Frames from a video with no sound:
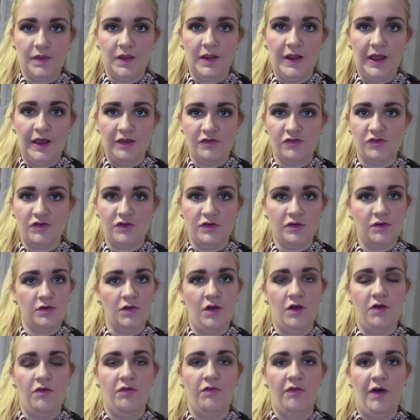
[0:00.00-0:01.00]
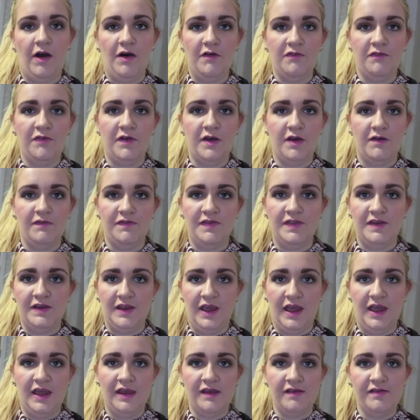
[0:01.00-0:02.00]
collection of outfit of the
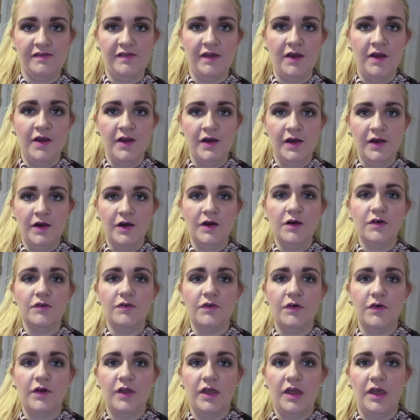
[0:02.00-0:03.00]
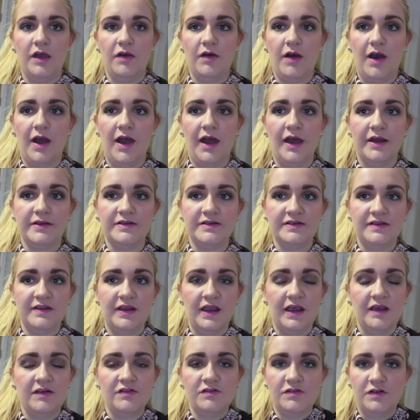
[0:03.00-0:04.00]
days for you, and
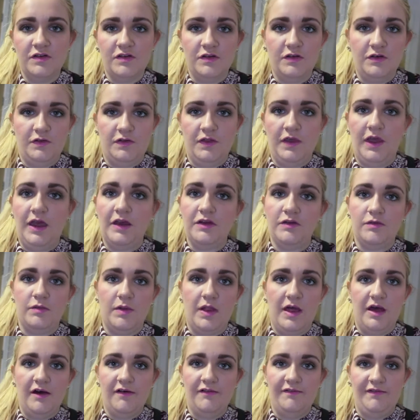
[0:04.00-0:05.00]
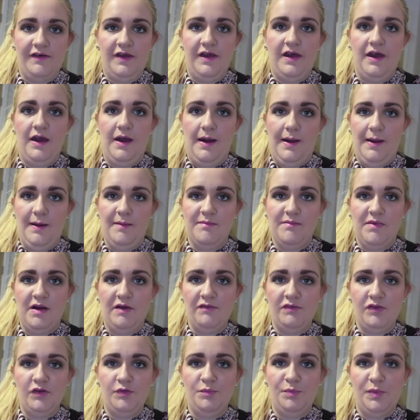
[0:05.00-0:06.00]
today it's just another casual outfit.
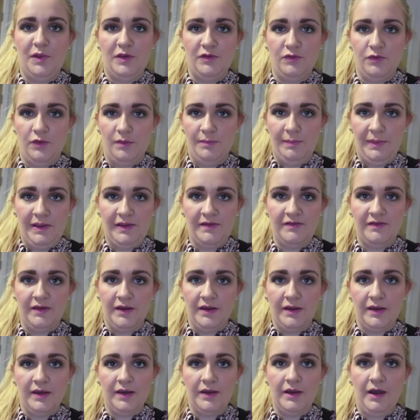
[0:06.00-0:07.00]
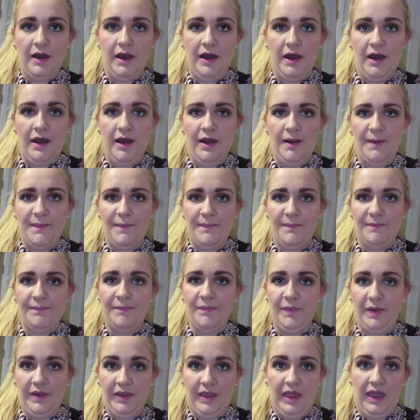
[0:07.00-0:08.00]
I've just been to a meeting,
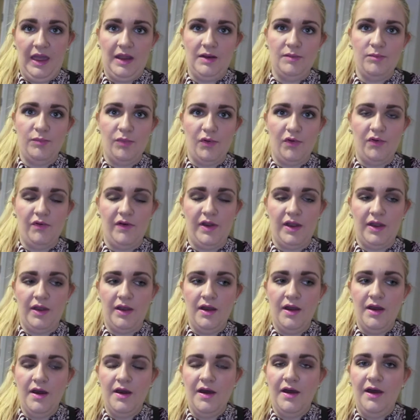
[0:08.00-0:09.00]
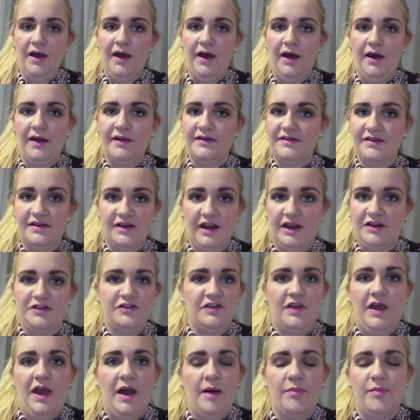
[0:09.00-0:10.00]
again boring, it didn't
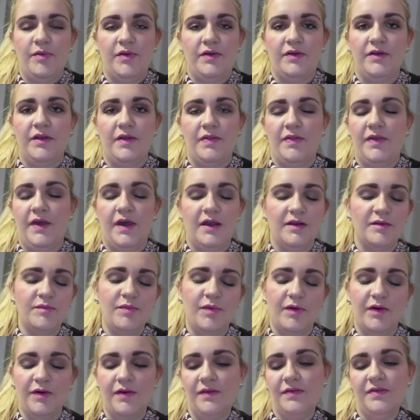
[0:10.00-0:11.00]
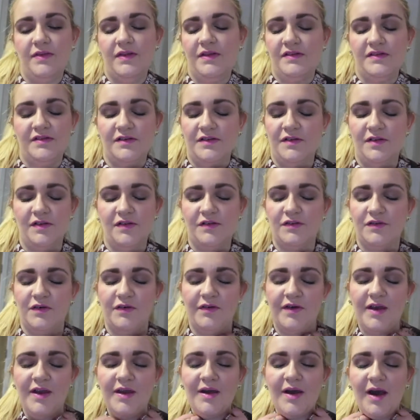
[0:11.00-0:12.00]
actually happen in the end, but that's another
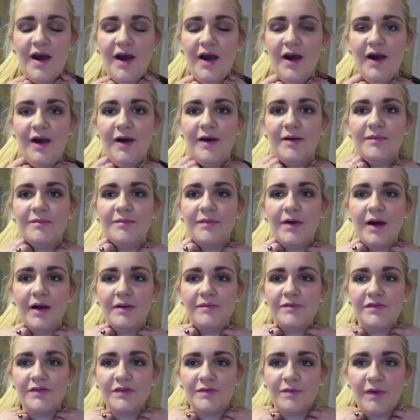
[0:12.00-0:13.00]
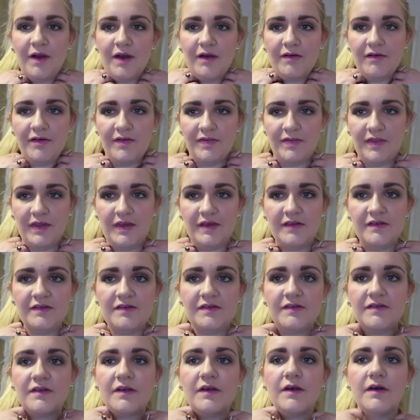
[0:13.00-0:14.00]
story. I'm just wearing
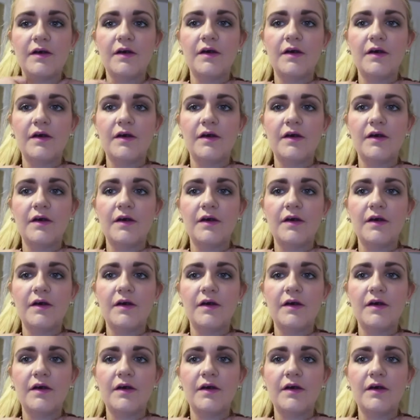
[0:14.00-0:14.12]
this